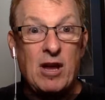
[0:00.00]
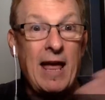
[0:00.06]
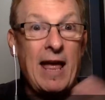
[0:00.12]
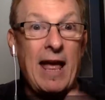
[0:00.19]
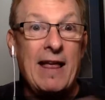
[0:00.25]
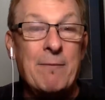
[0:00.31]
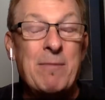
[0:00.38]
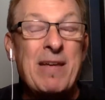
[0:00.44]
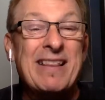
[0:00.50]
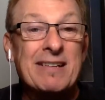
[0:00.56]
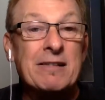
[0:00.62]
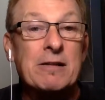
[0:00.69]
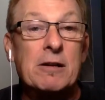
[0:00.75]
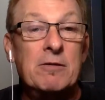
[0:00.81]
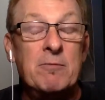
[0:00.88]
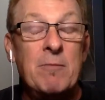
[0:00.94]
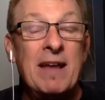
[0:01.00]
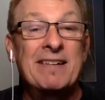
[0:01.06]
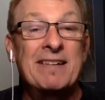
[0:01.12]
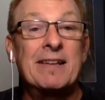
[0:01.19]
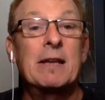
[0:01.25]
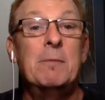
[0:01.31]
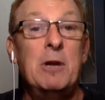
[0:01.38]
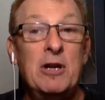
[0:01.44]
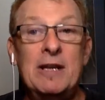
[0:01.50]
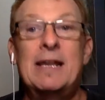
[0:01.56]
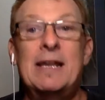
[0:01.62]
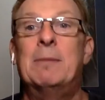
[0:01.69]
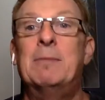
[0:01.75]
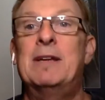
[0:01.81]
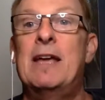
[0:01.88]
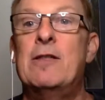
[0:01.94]
uh, uh, makes makes the community
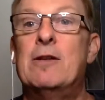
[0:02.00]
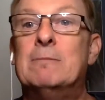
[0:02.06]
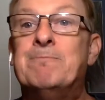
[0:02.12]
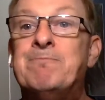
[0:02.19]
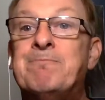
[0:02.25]
come together